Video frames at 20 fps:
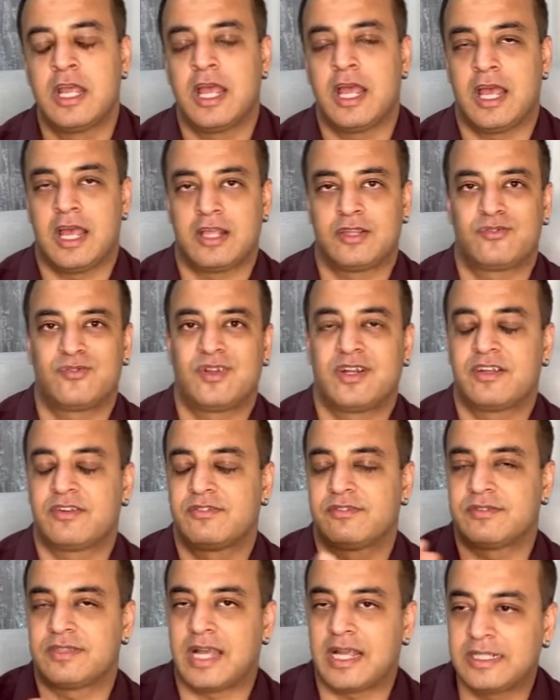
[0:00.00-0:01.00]
as far as
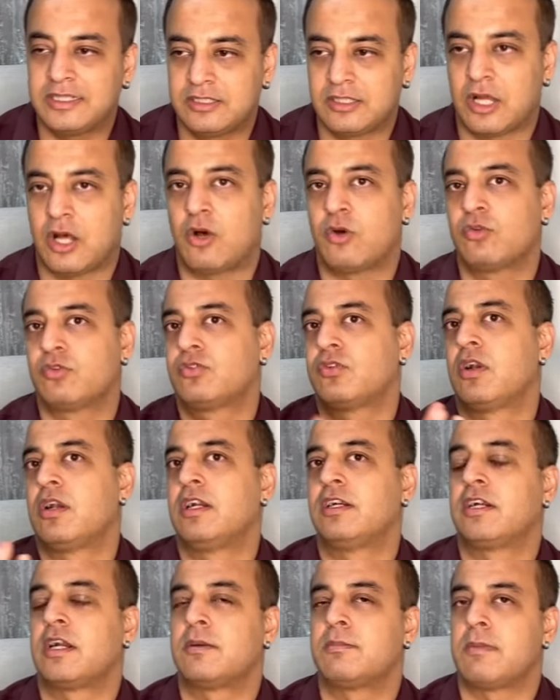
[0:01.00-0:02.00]
ninth house
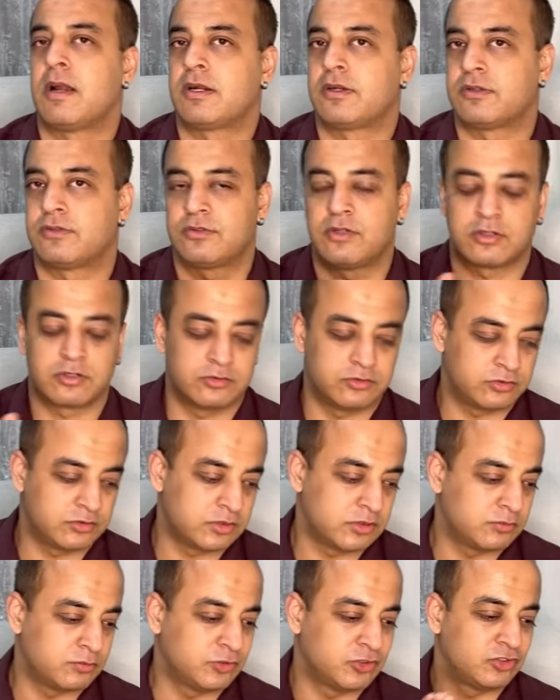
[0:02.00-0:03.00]
related matters are
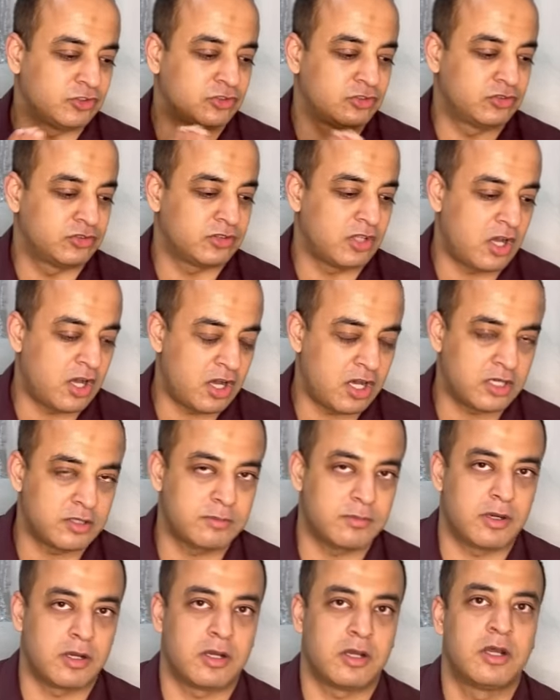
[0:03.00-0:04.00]
concerned, which is
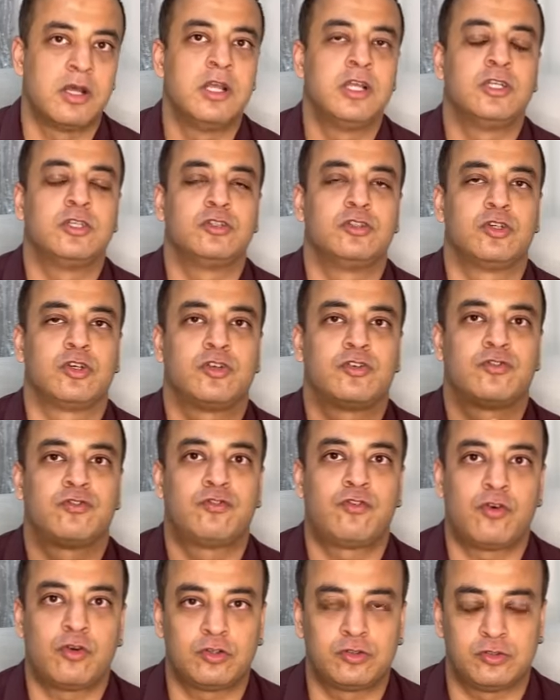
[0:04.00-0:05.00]
dharma, your
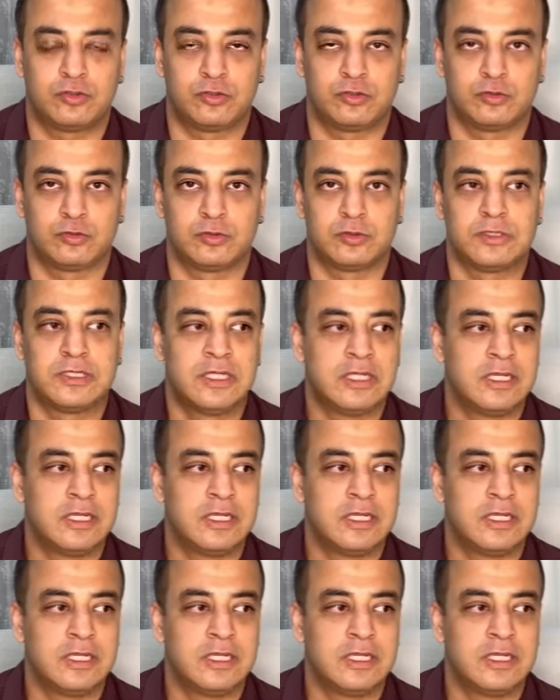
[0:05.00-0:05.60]
fortune,